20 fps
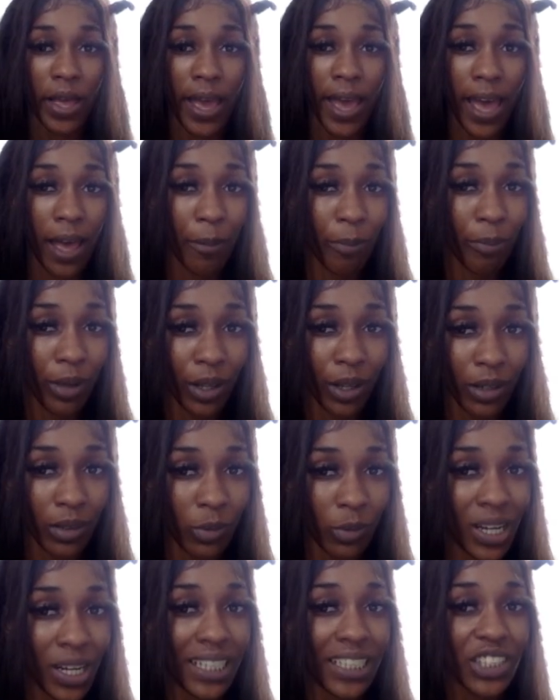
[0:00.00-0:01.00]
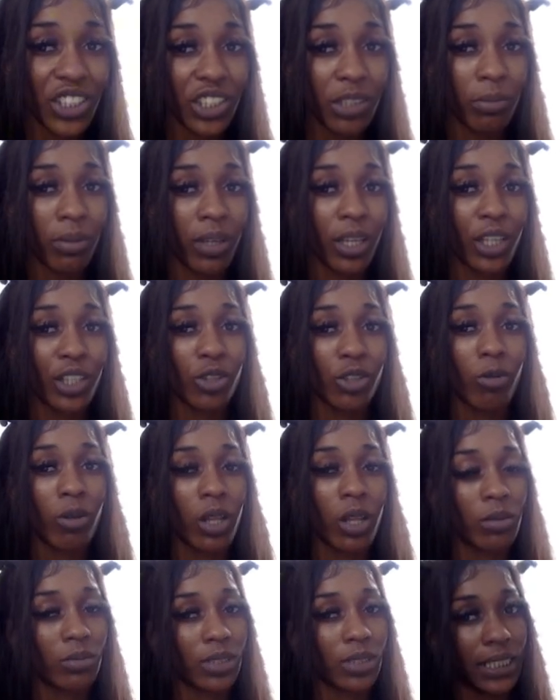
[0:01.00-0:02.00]
Happened? Why is she being so
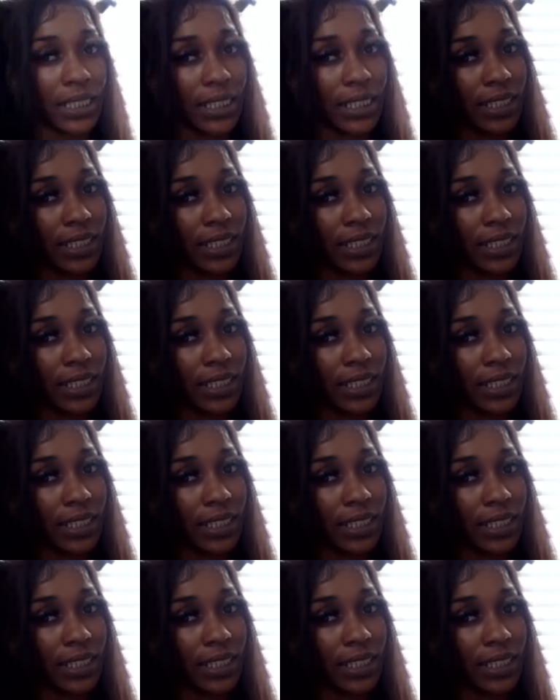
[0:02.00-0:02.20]
clumsy?